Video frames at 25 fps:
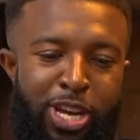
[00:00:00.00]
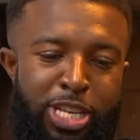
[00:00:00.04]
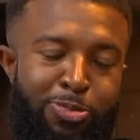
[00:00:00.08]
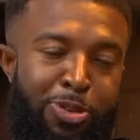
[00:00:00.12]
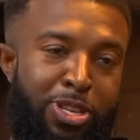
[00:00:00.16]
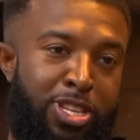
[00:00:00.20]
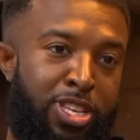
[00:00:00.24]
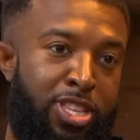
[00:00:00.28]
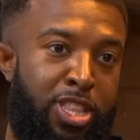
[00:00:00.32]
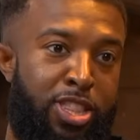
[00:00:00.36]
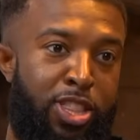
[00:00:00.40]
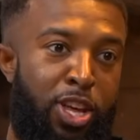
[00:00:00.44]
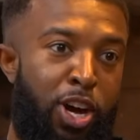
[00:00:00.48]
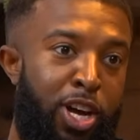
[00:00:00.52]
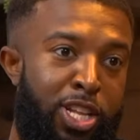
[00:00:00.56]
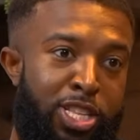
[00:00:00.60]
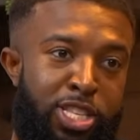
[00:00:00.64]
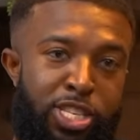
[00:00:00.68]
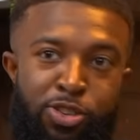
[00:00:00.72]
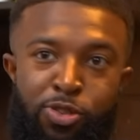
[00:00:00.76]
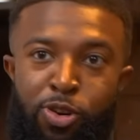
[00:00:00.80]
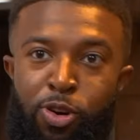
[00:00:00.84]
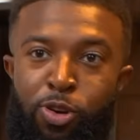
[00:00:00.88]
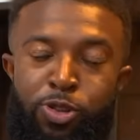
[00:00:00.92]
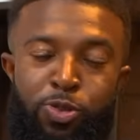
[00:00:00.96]
I speak to the
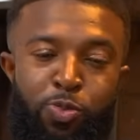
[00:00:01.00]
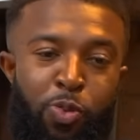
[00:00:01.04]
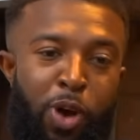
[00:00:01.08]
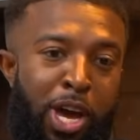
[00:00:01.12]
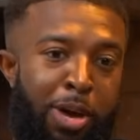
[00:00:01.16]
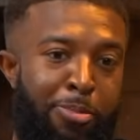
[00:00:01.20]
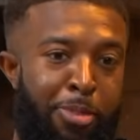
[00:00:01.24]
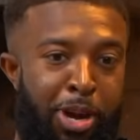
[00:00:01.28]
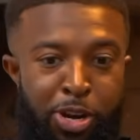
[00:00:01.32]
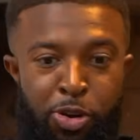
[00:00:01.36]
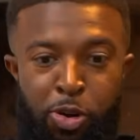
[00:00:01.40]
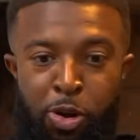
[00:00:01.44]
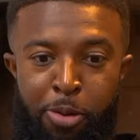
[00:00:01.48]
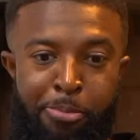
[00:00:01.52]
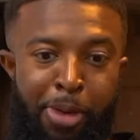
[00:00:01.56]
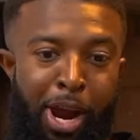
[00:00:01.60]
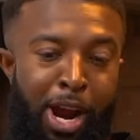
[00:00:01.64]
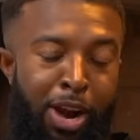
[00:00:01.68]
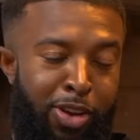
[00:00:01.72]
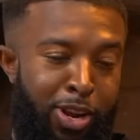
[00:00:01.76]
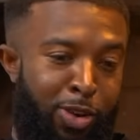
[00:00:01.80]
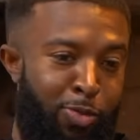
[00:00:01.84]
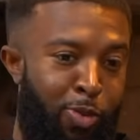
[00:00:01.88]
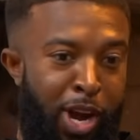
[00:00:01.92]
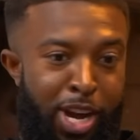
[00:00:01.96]
30-year-olds. Why am I not
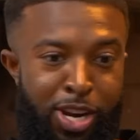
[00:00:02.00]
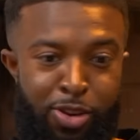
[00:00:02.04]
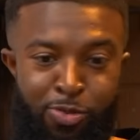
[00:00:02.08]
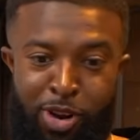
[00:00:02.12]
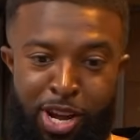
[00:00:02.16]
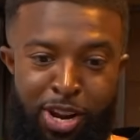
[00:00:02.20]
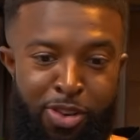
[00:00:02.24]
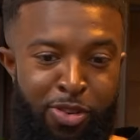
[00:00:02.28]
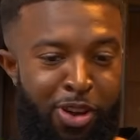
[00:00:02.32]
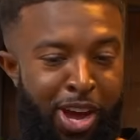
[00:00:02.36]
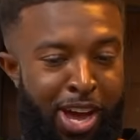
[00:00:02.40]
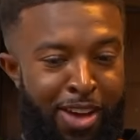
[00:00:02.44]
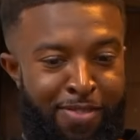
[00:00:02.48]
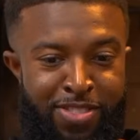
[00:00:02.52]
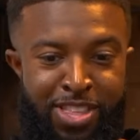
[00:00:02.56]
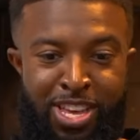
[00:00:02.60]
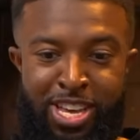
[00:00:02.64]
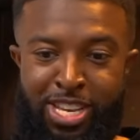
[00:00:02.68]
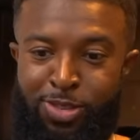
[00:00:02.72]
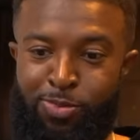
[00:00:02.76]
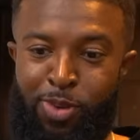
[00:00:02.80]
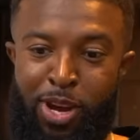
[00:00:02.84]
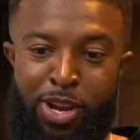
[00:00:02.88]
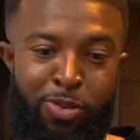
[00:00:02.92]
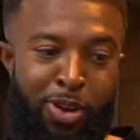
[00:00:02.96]
married? Why do I not
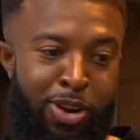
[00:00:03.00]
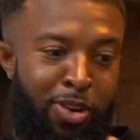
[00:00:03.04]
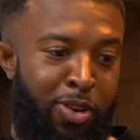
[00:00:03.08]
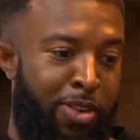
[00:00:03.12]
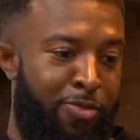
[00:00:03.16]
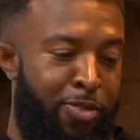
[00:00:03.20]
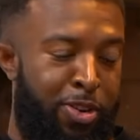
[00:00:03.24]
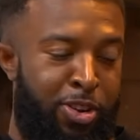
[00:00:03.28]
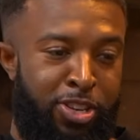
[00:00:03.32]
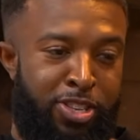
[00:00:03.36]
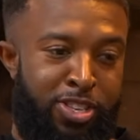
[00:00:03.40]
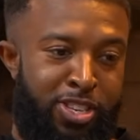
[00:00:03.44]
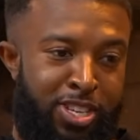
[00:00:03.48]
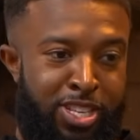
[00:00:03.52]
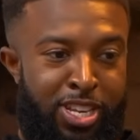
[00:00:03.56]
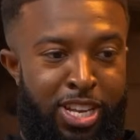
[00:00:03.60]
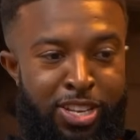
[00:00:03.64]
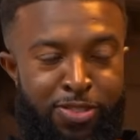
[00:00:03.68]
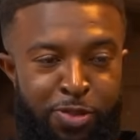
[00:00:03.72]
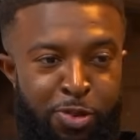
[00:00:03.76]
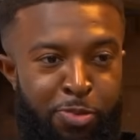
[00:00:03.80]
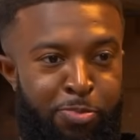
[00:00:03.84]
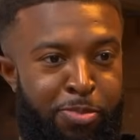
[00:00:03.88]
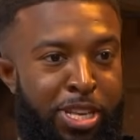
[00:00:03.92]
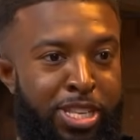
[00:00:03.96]
have this? Why do I not have a
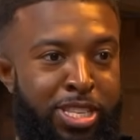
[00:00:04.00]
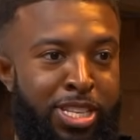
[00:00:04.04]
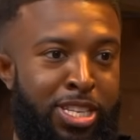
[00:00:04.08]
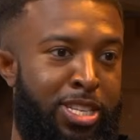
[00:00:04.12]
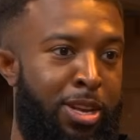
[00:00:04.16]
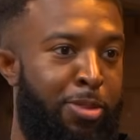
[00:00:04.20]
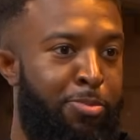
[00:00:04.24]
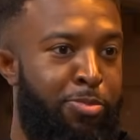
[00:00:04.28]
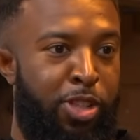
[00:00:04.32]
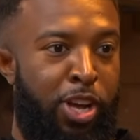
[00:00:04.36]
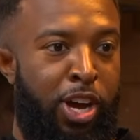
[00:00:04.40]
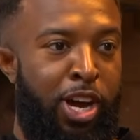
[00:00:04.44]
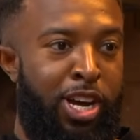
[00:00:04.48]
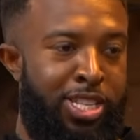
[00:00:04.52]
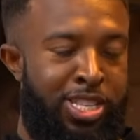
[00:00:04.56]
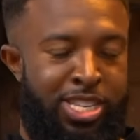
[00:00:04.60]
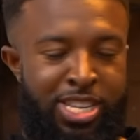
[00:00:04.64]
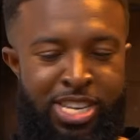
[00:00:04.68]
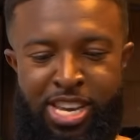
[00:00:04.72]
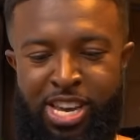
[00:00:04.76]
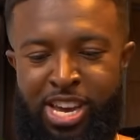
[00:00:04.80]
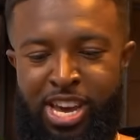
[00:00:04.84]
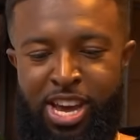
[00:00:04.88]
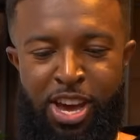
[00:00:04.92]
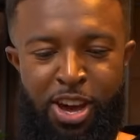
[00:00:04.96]
successful business? I'm
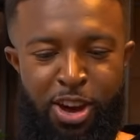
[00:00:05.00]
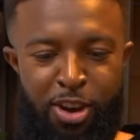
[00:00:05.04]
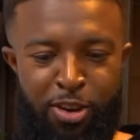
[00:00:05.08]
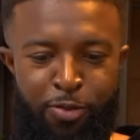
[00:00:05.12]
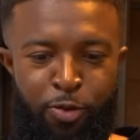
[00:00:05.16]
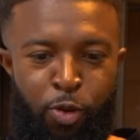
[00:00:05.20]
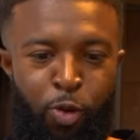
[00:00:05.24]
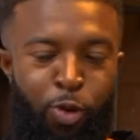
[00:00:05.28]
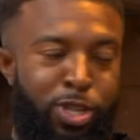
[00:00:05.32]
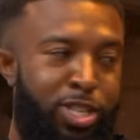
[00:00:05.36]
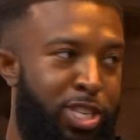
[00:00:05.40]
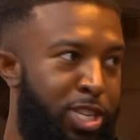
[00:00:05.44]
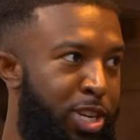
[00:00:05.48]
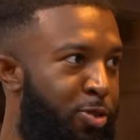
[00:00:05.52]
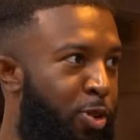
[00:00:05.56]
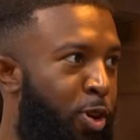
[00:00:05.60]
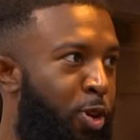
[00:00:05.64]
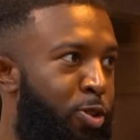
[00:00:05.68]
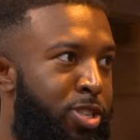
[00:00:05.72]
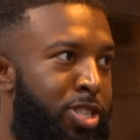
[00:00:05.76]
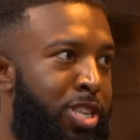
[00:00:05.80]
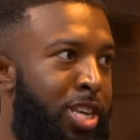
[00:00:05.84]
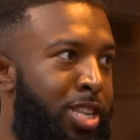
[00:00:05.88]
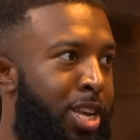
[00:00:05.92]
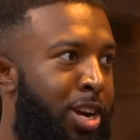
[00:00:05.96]
30.
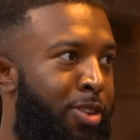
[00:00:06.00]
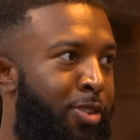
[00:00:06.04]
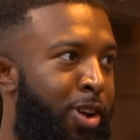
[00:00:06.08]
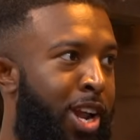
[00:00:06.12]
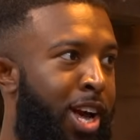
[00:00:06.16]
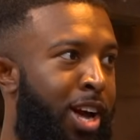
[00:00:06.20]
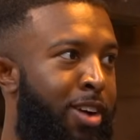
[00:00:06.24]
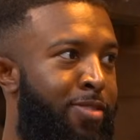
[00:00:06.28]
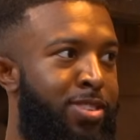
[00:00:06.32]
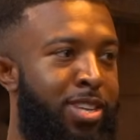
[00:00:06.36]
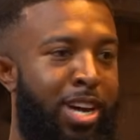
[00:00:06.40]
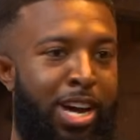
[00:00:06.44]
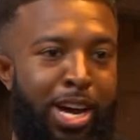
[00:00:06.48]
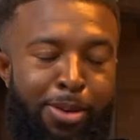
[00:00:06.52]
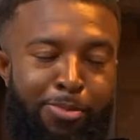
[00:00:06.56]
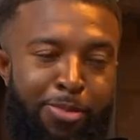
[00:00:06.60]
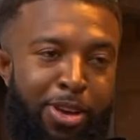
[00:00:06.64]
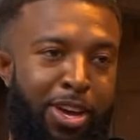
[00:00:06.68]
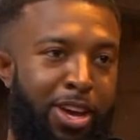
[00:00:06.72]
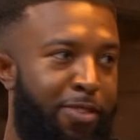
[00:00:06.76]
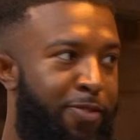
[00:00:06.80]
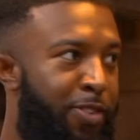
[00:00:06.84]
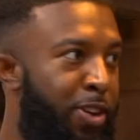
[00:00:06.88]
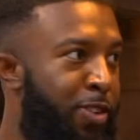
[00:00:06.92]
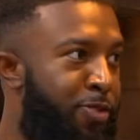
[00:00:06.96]
40-year-olds think they run out of time. Yeah.